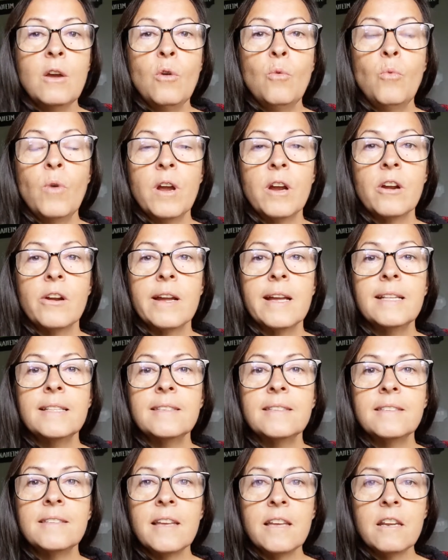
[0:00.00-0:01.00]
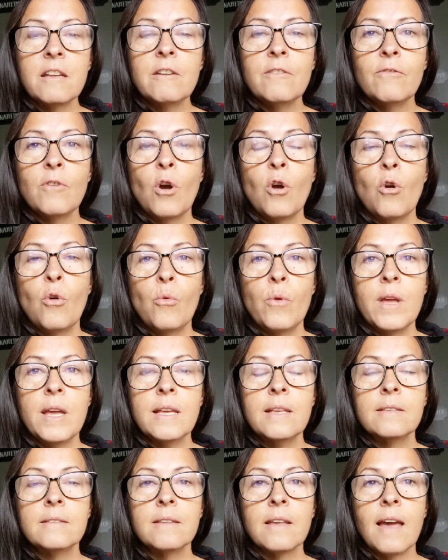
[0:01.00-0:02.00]
where instead of
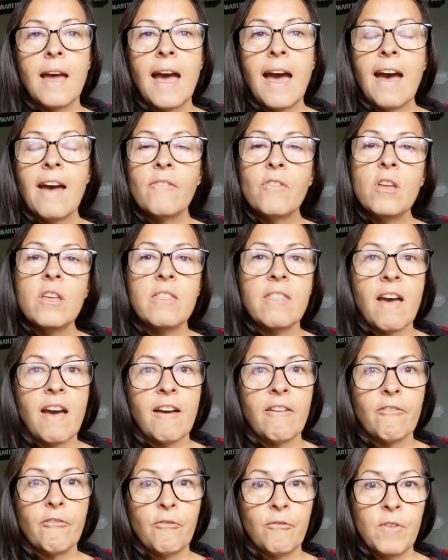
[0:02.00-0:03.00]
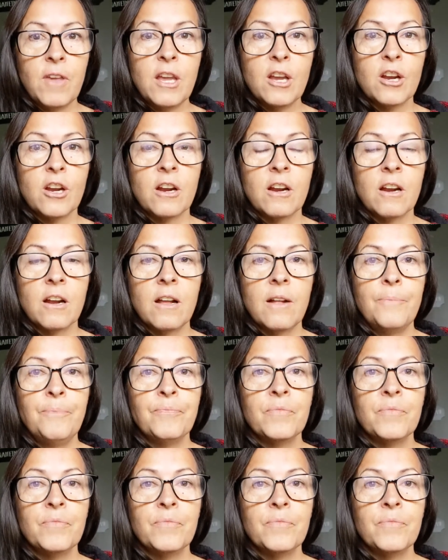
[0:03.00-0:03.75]
always having that fear